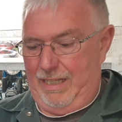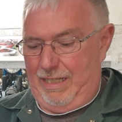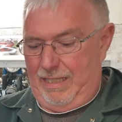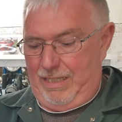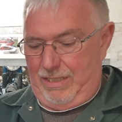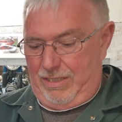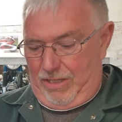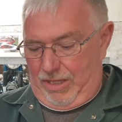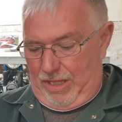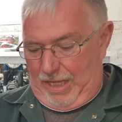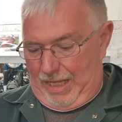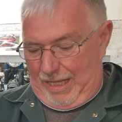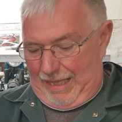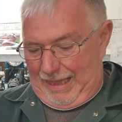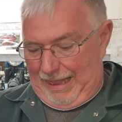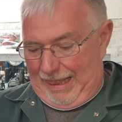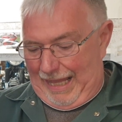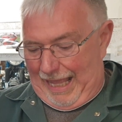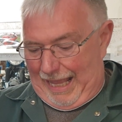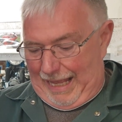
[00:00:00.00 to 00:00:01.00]
so that it
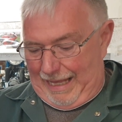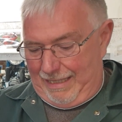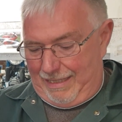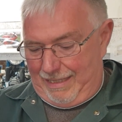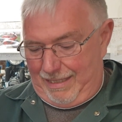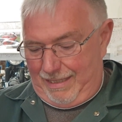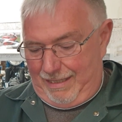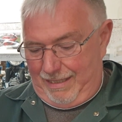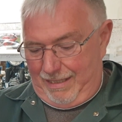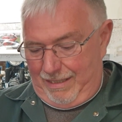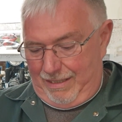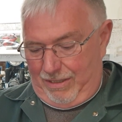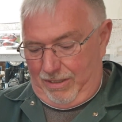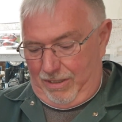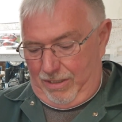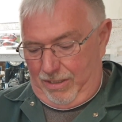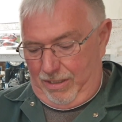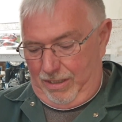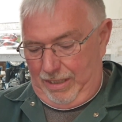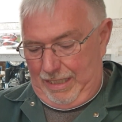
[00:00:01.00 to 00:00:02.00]
lets
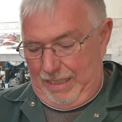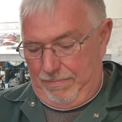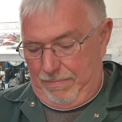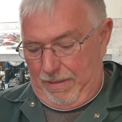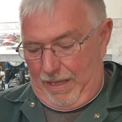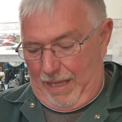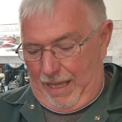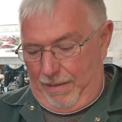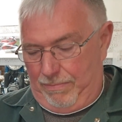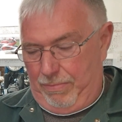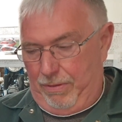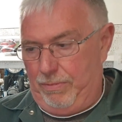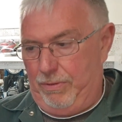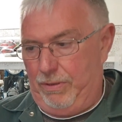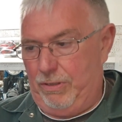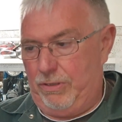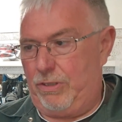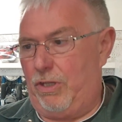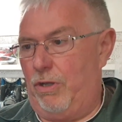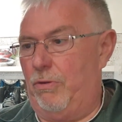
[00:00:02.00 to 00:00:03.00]
all the air
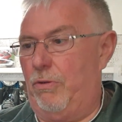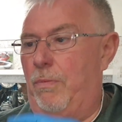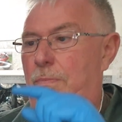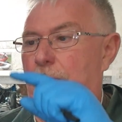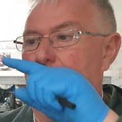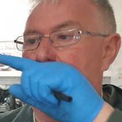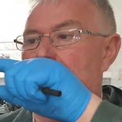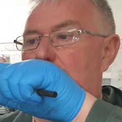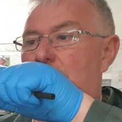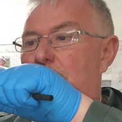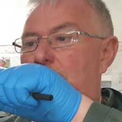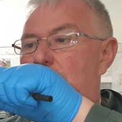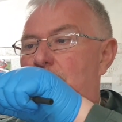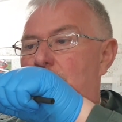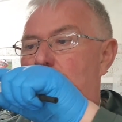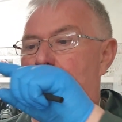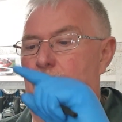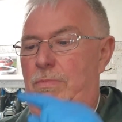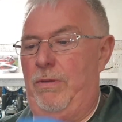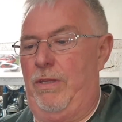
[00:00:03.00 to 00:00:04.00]
bubbles go up into the
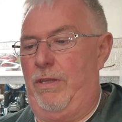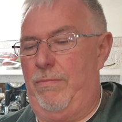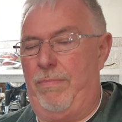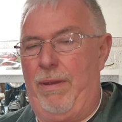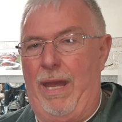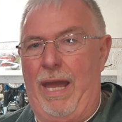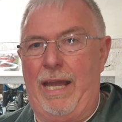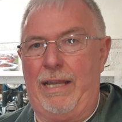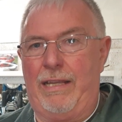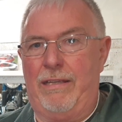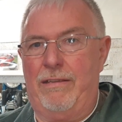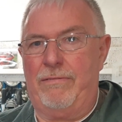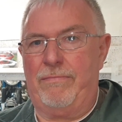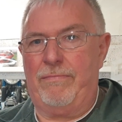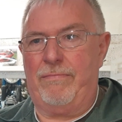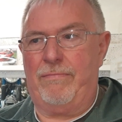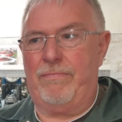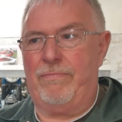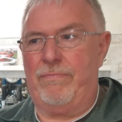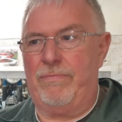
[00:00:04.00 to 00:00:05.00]
tube at the back.
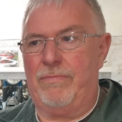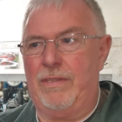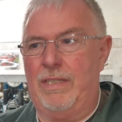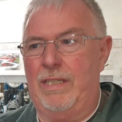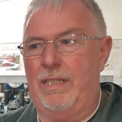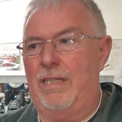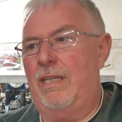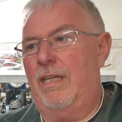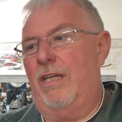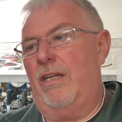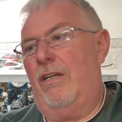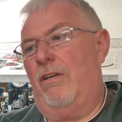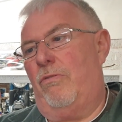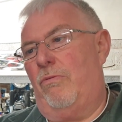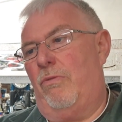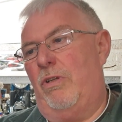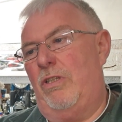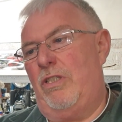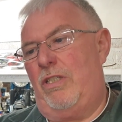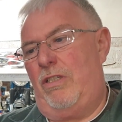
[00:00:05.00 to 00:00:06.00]

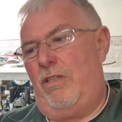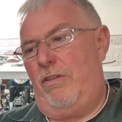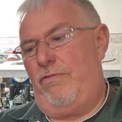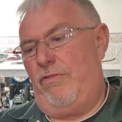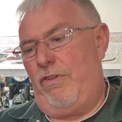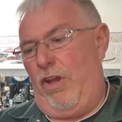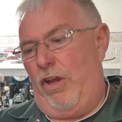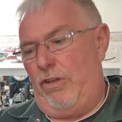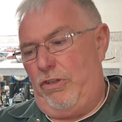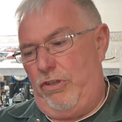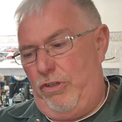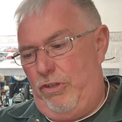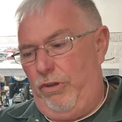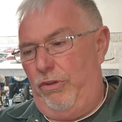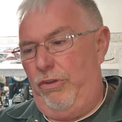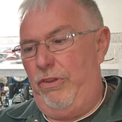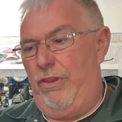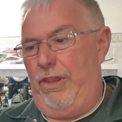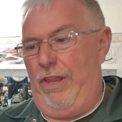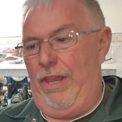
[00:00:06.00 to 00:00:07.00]
Once you've
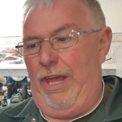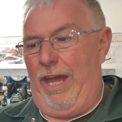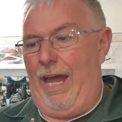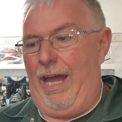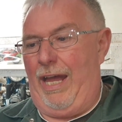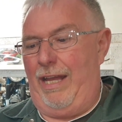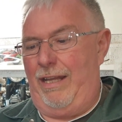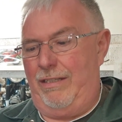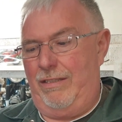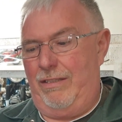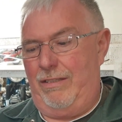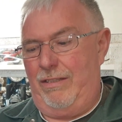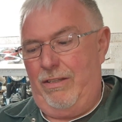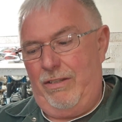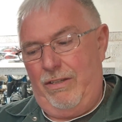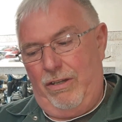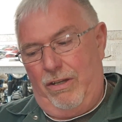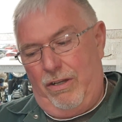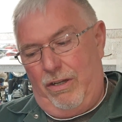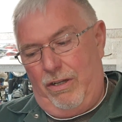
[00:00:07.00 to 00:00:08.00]
done that,
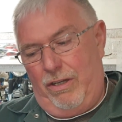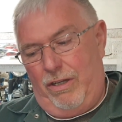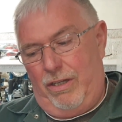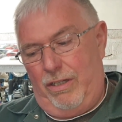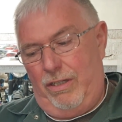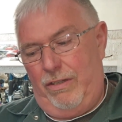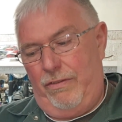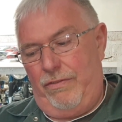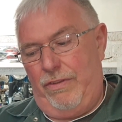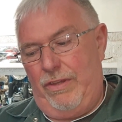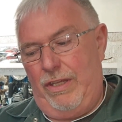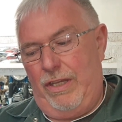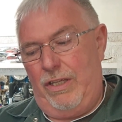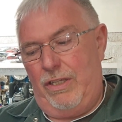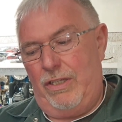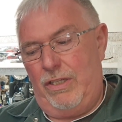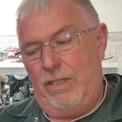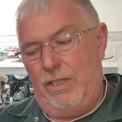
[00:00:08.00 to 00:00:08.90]
all of the